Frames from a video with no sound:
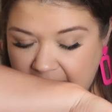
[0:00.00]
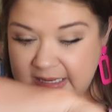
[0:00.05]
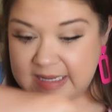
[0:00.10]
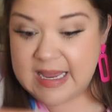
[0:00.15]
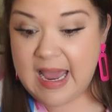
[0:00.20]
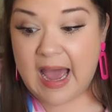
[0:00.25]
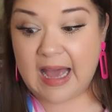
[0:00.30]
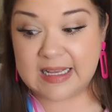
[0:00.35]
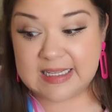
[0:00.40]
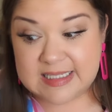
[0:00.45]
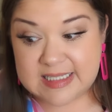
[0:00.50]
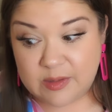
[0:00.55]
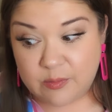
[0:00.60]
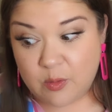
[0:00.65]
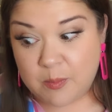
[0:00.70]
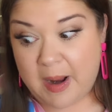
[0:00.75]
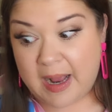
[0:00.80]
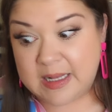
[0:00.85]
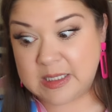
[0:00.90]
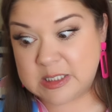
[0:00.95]
Yes, it
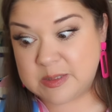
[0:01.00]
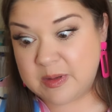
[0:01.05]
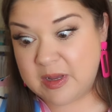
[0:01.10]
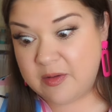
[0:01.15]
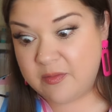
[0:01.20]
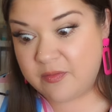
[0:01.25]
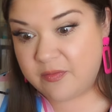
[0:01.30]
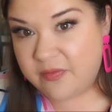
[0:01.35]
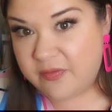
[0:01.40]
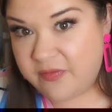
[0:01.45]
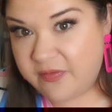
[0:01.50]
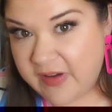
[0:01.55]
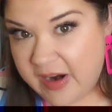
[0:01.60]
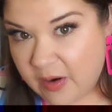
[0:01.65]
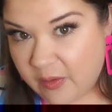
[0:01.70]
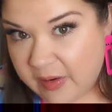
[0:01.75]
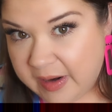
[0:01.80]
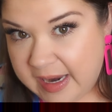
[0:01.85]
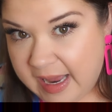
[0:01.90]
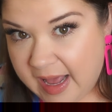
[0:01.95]
reminds me
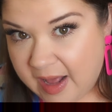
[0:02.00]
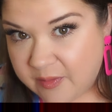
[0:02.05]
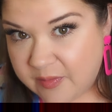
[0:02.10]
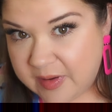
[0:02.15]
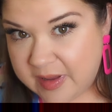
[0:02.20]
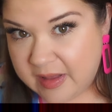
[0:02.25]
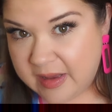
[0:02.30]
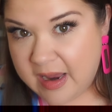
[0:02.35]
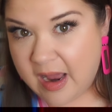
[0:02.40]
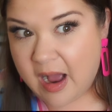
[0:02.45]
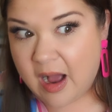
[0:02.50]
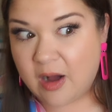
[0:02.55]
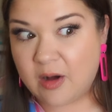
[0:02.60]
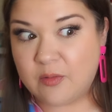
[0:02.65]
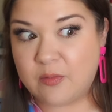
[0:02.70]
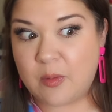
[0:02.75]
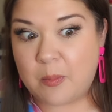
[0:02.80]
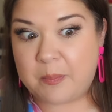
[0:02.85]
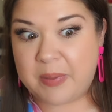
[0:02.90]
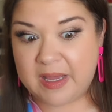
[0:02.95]
very heavy
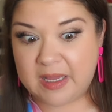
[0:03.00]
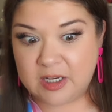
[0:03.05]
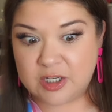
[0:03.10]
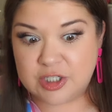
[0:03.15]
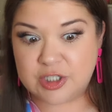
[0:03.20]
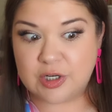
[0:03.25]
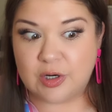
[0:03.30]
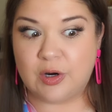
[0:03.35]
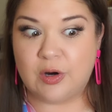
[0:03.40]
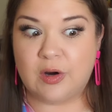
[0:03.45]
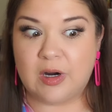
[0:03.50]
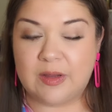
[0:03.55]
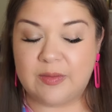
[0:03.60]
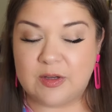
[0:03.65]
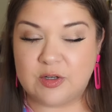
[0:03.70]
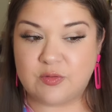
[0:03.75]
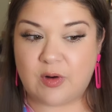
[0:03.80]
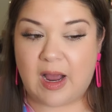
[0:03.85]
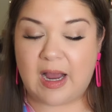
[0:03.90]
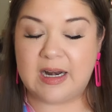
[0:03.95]
of Pink Sugar in
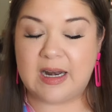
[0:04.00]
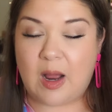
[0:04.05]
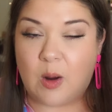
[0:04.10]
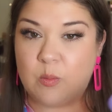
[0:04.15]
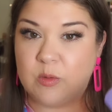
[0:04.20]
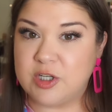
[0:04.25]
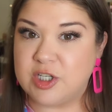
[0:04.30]
the dry down,